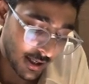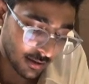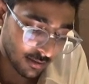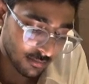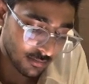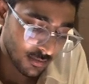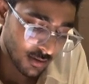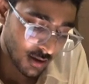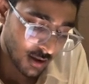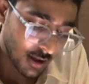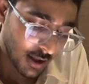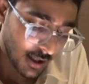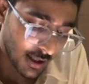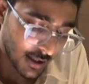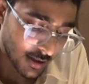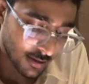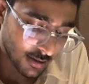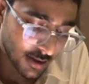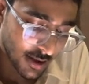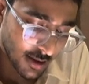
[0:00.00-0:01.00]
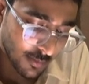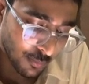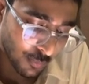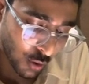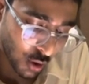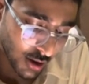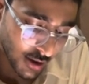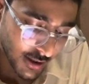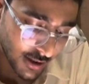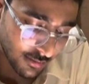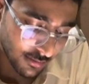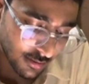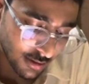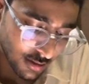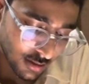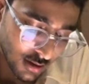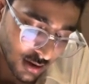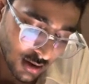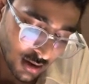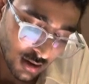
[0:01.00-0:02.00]
another important
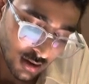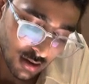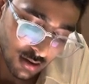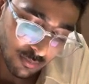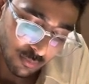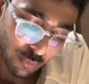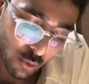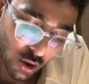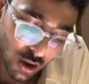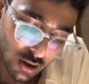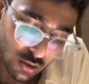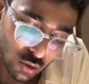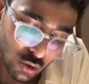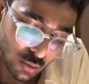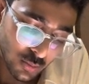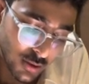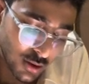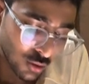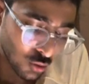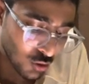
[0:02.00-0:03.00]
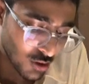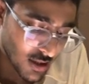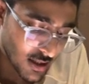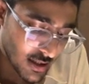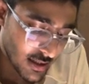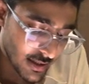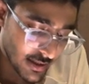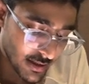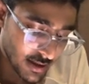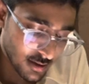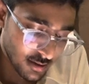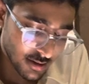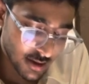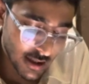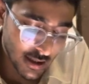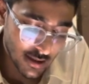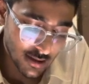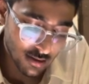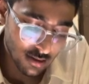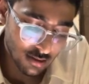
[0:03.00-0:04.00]
point to be noted here is that
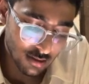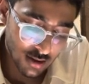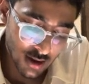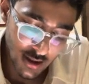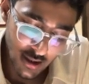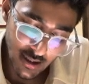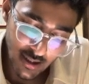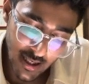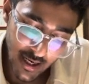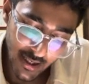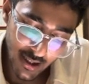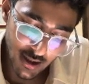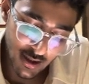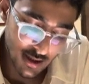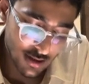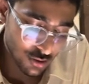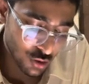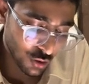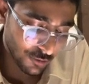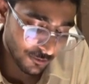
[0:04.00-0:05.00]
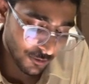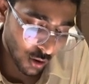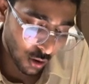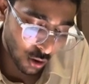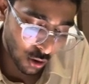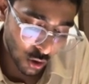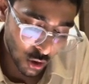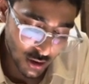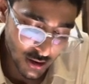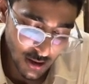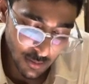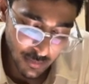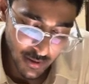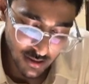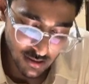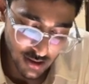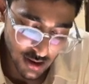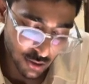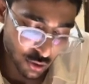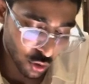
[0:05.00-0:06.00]
the inheritance of all the men syndrome
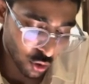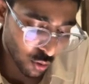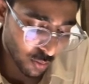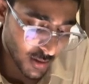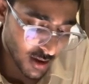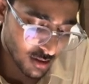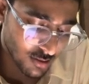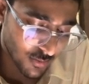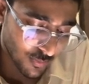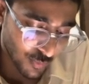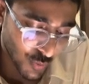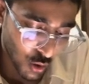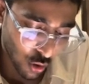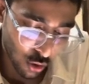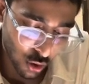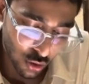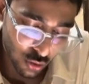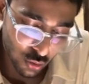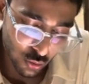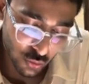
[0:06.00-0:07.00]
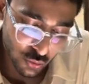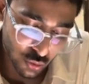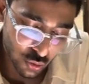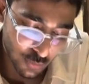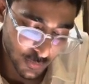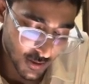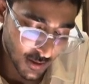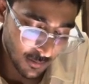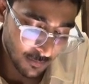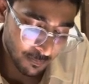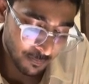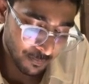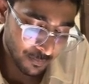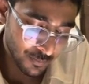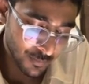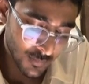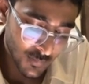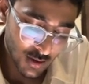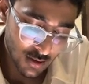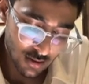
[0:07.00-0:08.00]
is autosomal
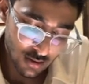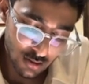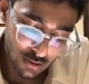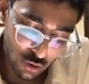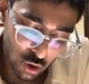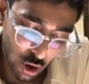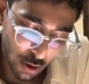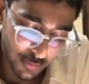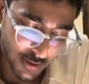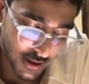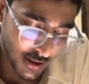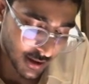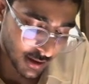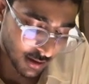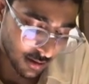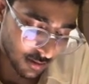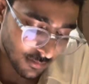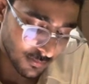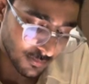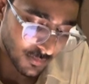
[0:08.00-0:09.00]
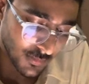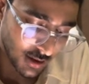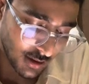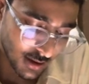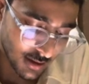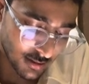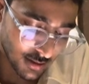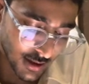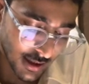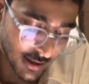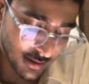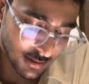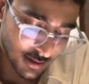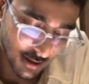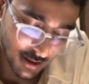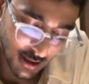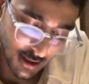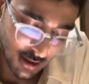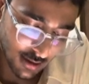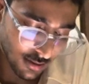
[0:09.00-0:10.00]
dominant. Yes guys, again
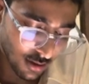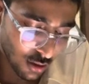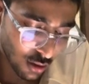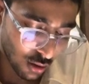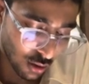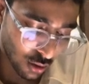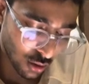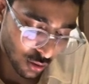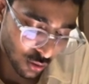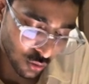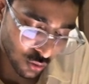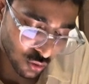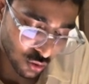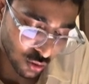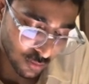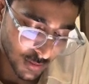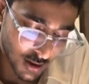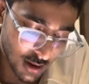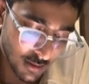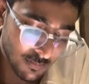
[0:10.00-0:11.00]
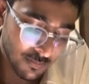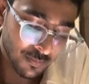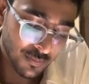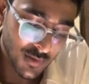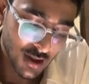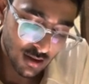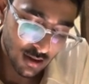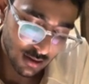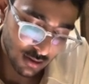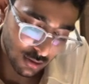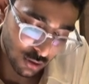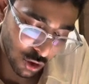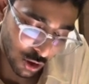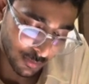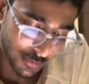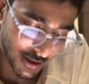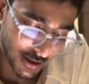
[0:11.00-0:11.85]
autosomal dominant.